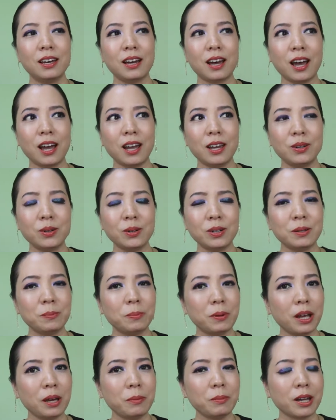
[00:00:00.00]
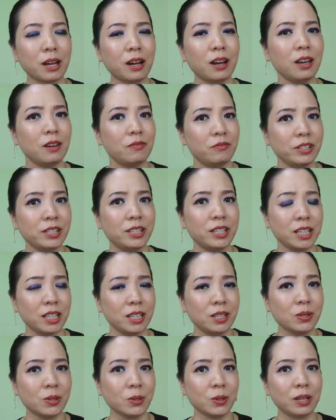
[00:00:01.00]
I don't apply makeup every day,
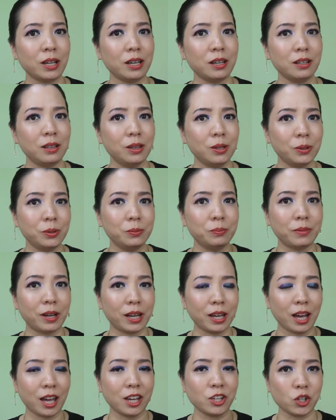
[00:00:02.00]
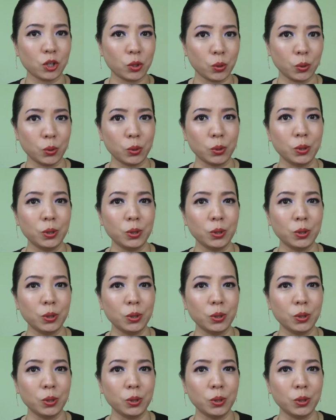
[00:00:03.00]
so let alone my eyeshadow.